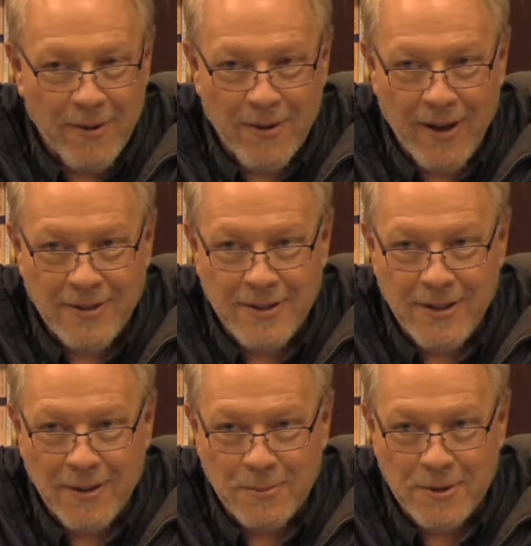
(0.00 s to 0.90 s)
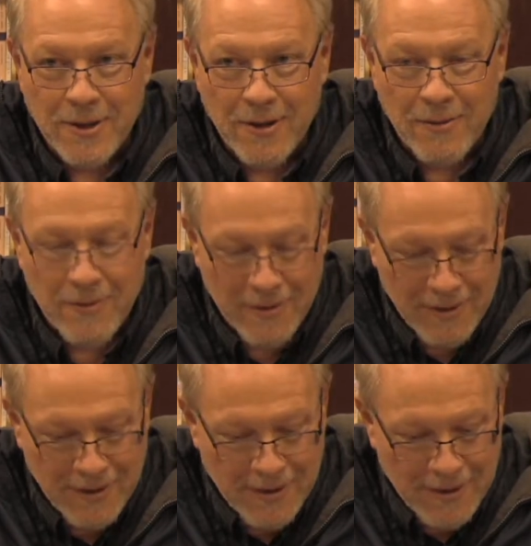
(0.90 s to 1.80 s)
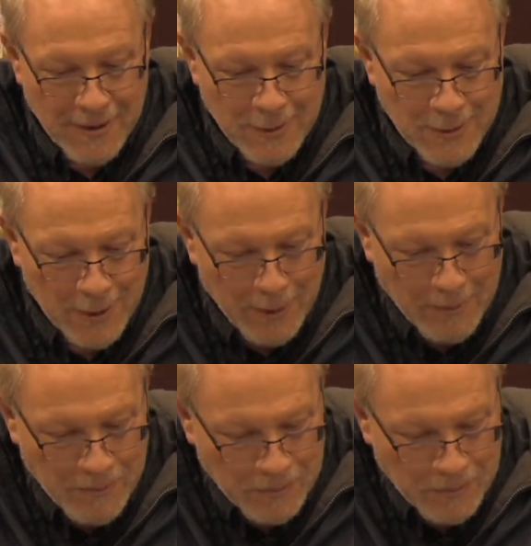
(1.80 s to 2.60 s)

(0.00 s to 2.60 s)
kinds of dumb stuff. So,